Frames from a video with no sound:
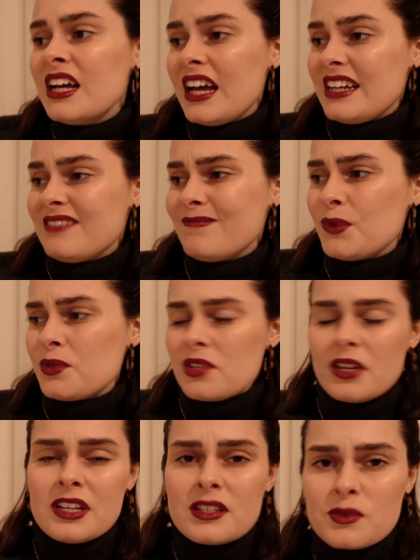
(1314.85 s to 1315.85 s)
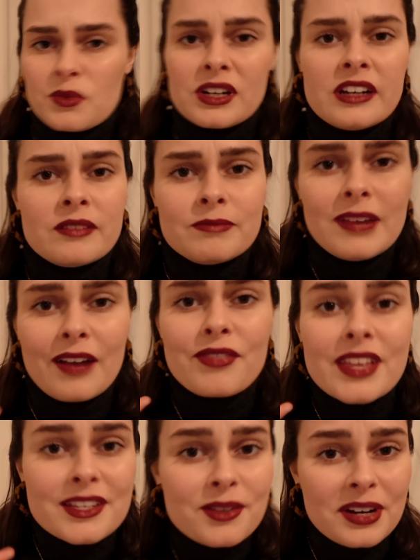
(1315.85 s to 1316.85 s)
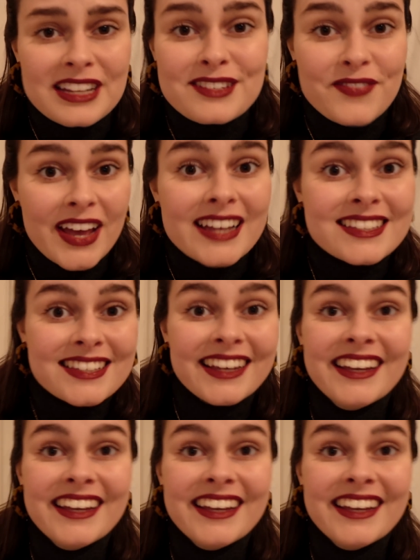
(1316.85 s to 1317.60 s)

And also he doesn't wanna have this on his face.